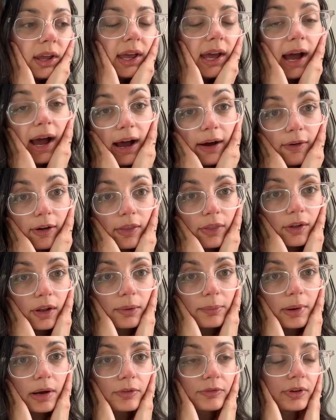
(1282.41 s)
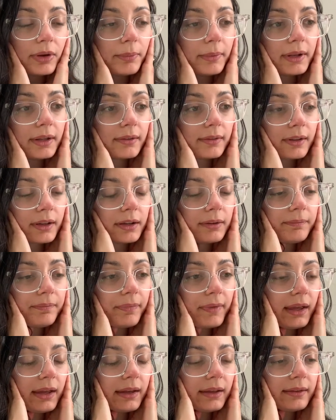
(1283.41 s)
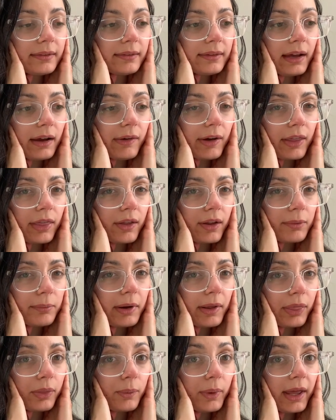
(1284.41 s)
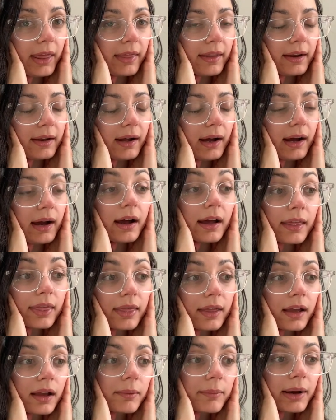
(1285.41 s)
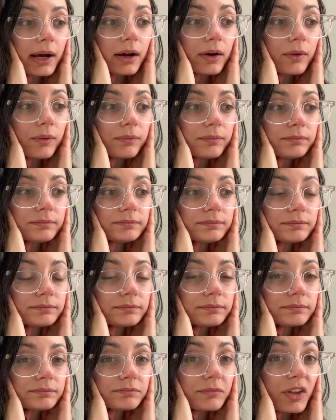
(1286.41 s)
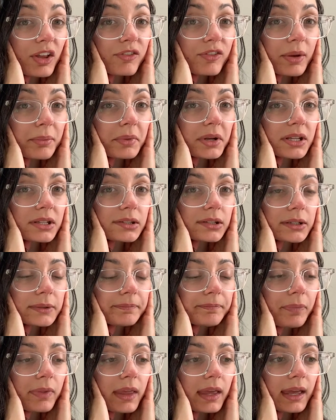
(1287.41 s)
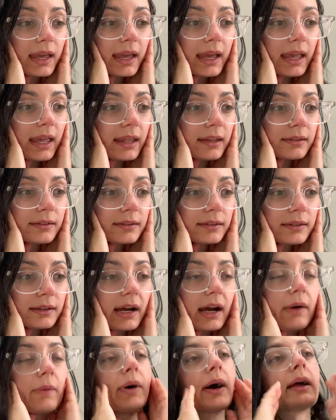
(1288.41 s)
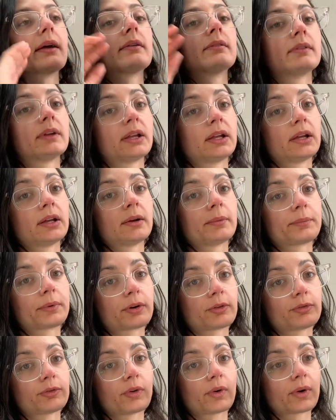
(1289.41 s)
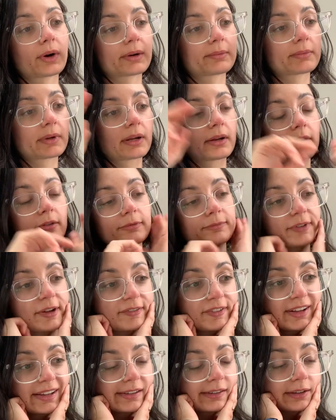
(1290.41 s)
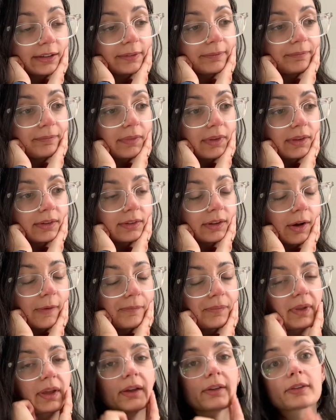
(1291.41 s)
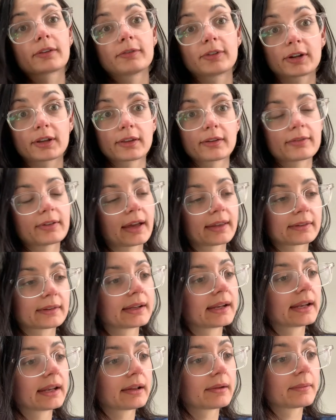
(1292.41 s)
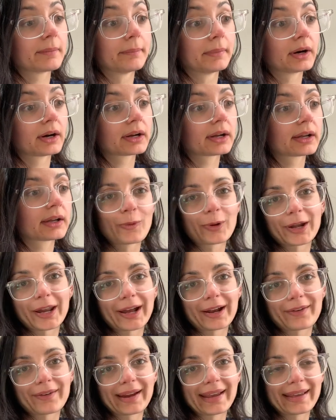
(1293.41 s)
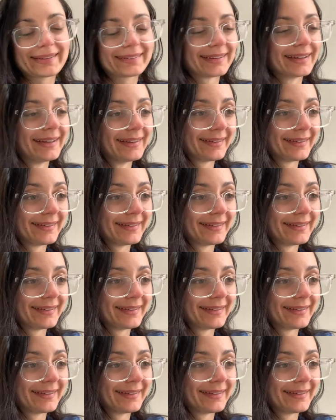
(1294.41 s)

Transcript: how I thought about feminism and how I thought about the way that I think about feminism and how I perform feminism. So it's a really fascinating book. We're not great